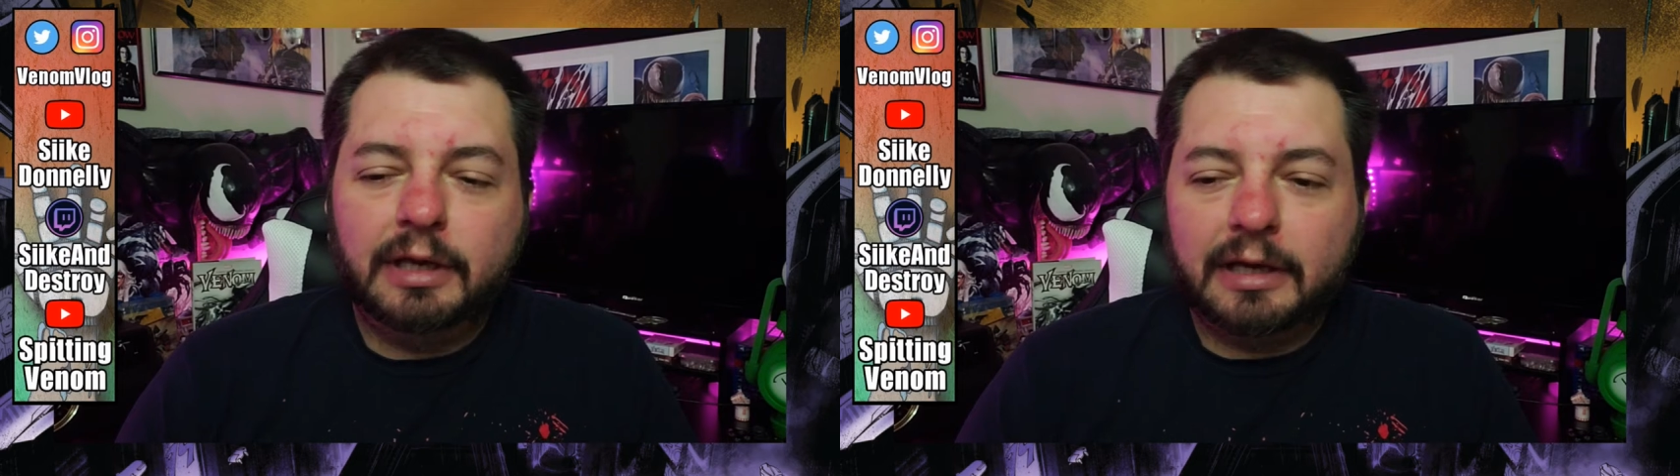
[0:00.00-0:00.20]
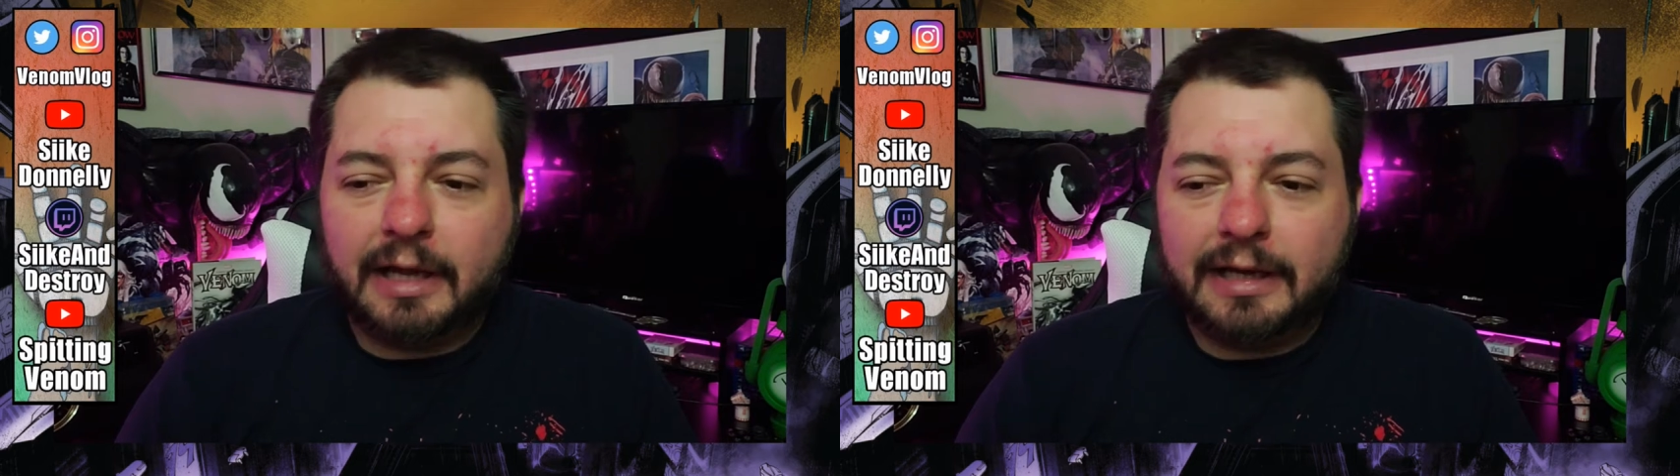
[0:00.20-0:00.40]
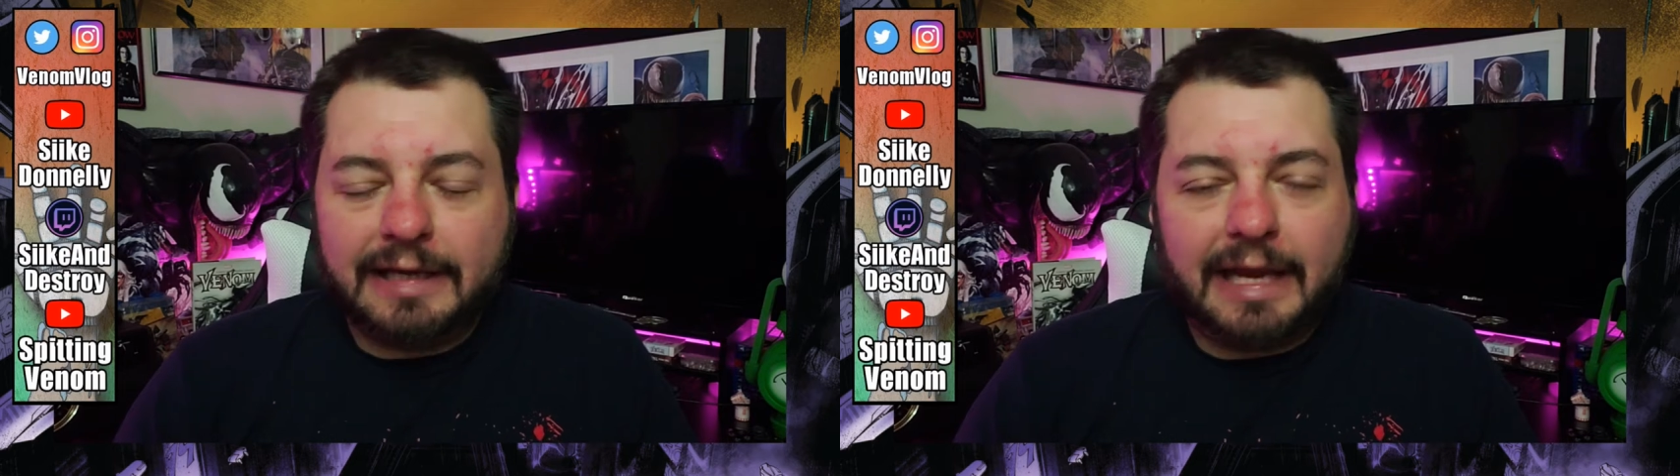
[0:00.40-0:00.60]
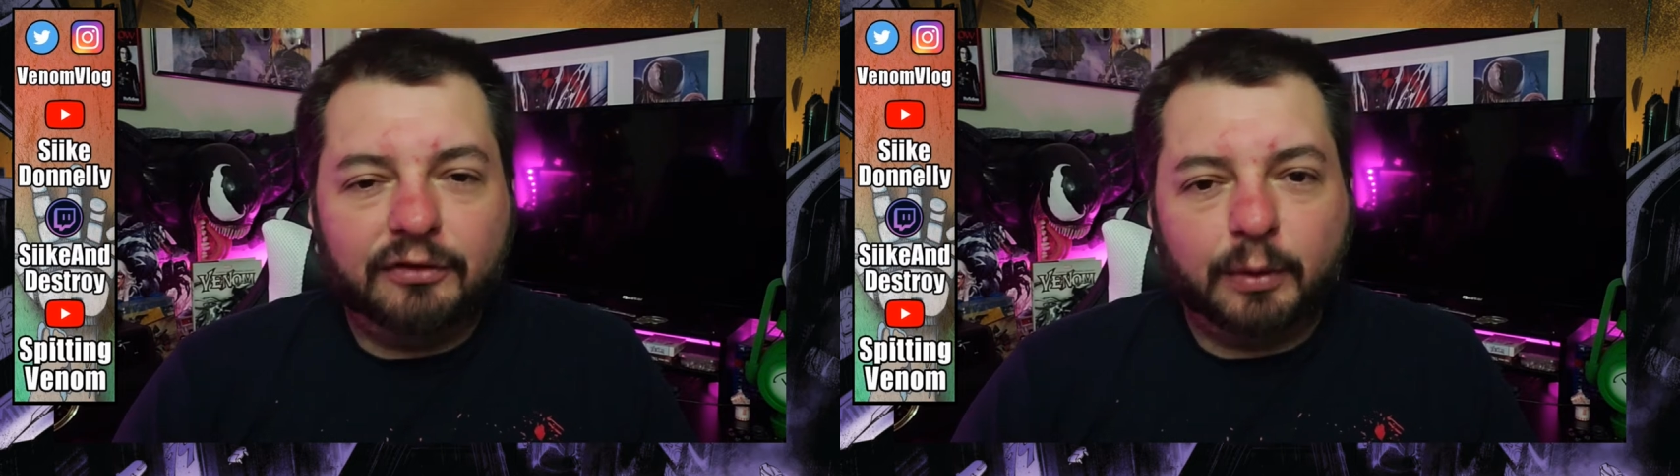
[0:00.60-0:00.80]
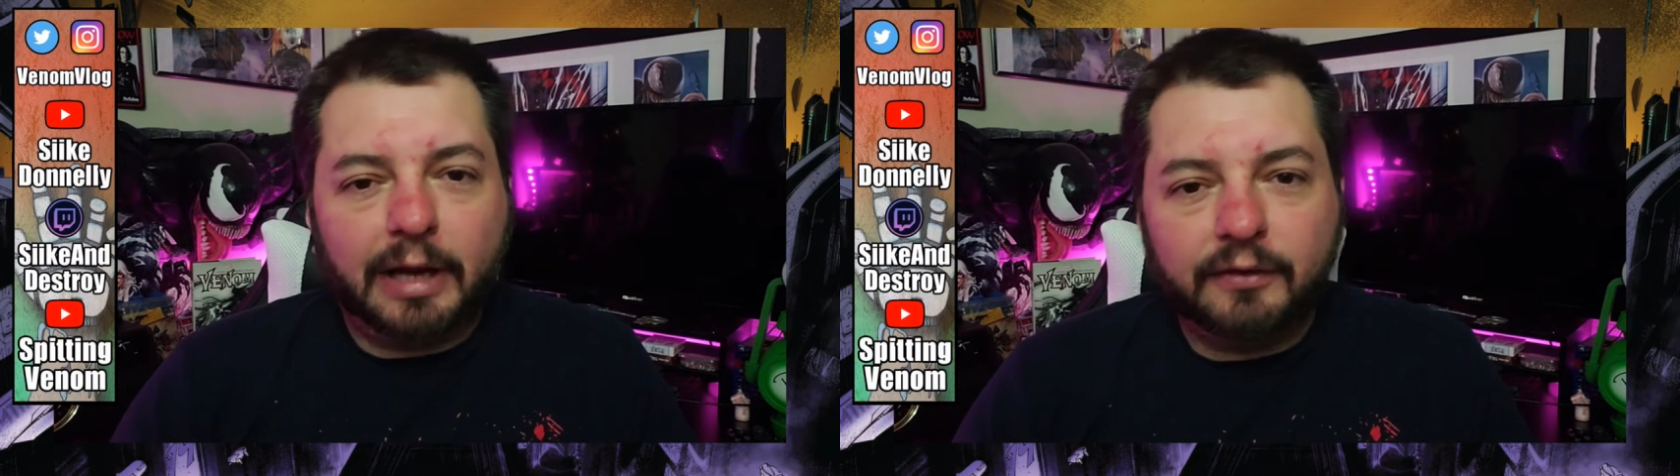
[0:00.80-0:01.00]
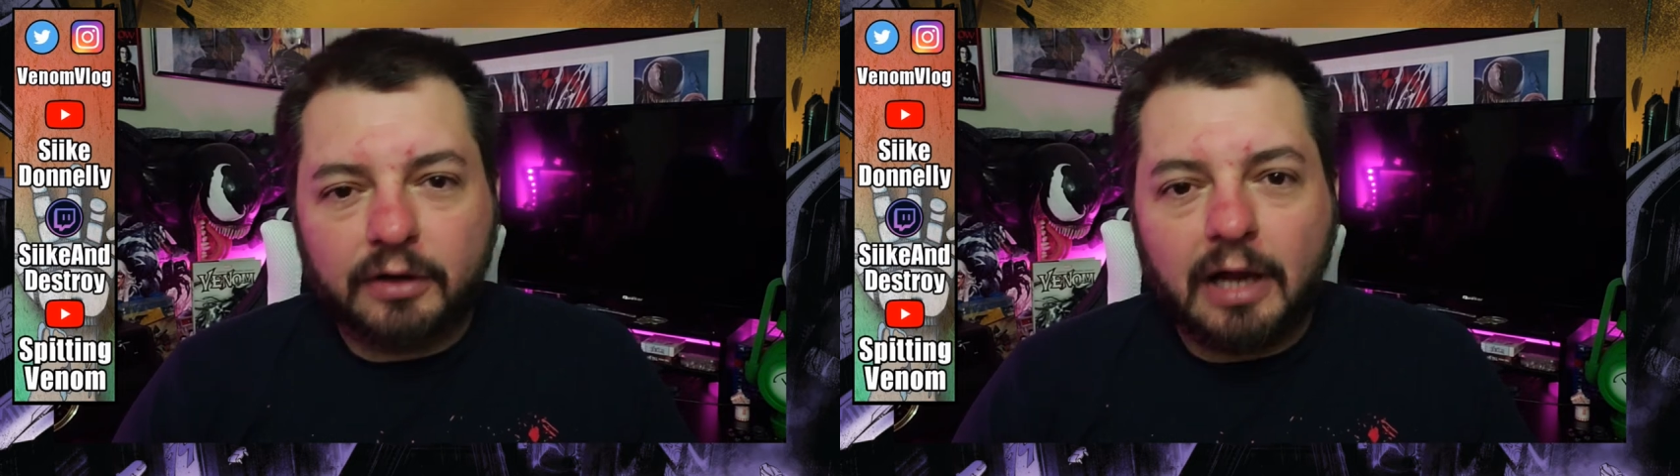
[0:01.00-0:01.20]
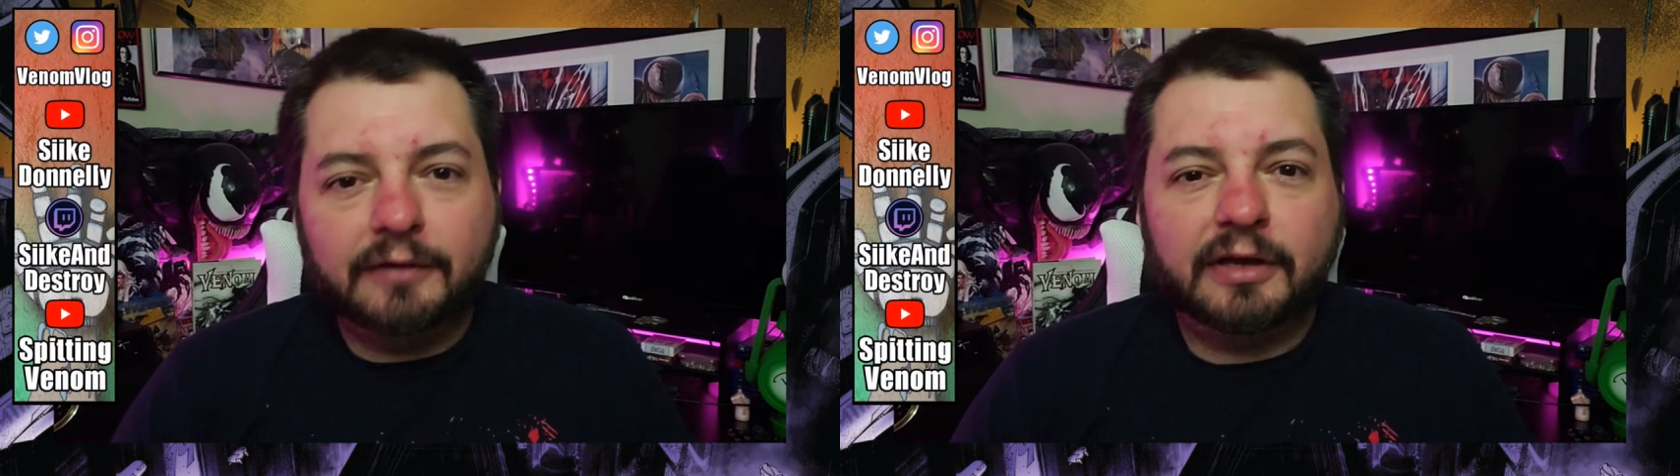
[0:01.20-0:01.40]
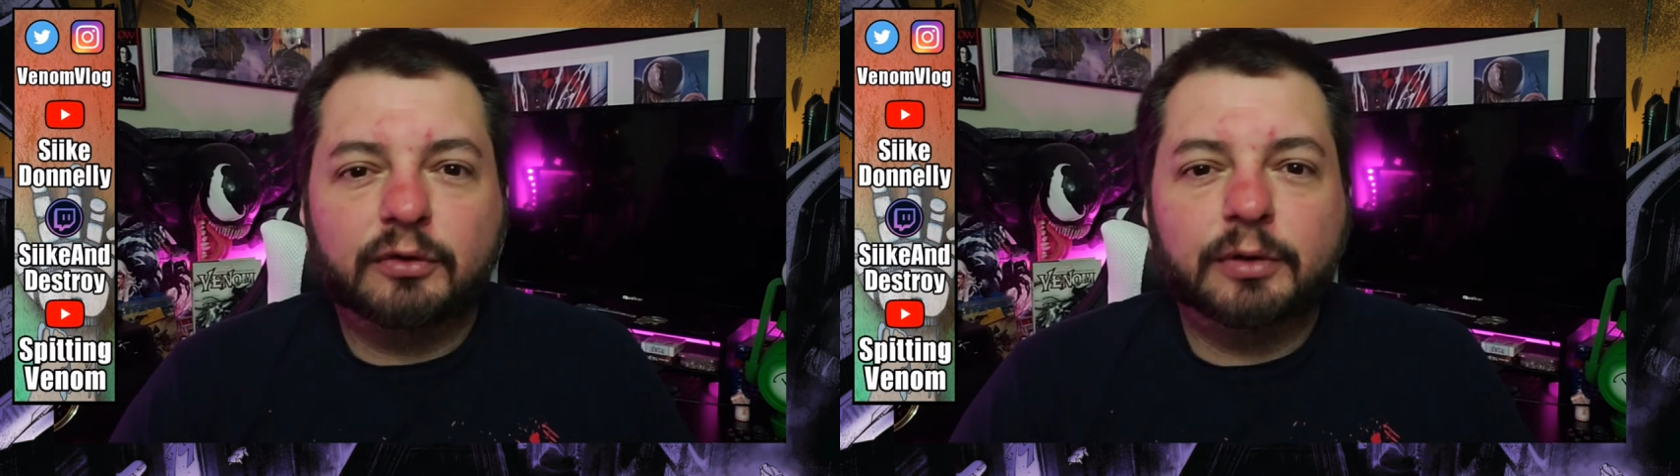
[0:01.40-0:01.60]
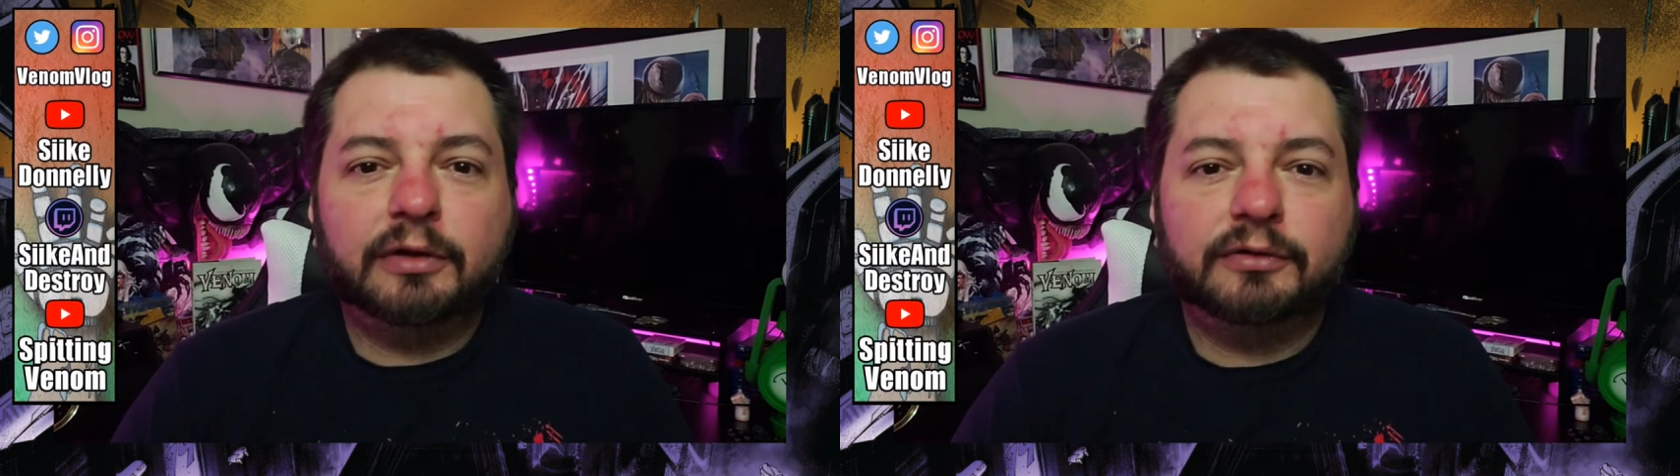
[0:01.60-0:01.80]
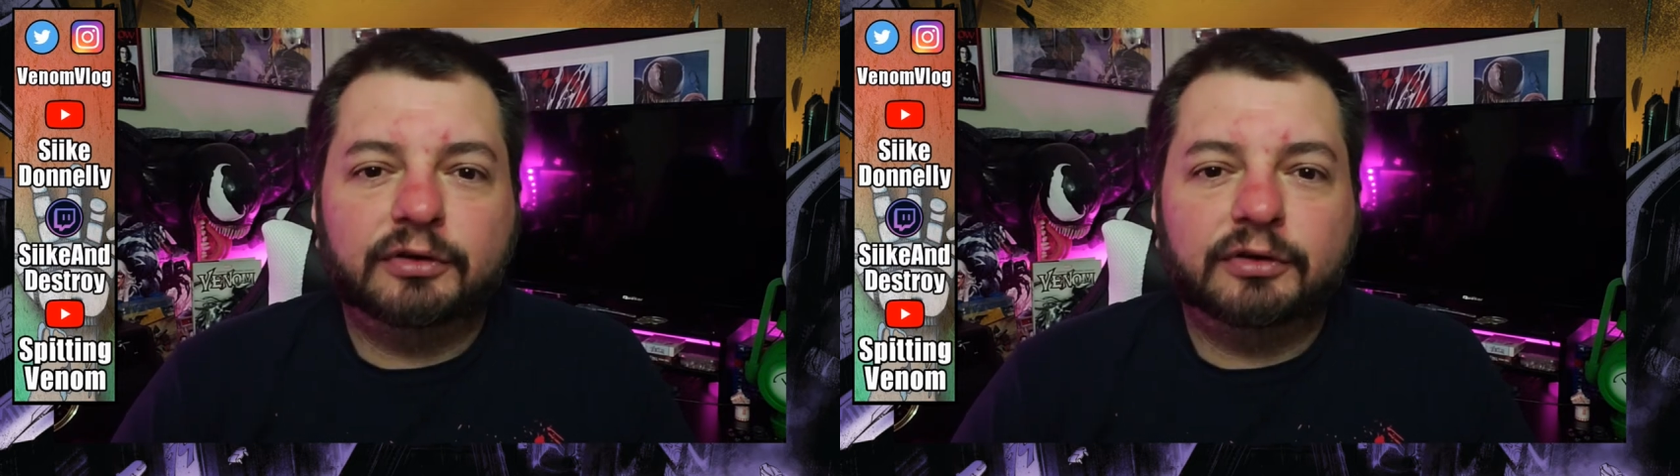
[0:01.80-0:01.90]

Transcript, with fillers: kind of gauge what other content creators are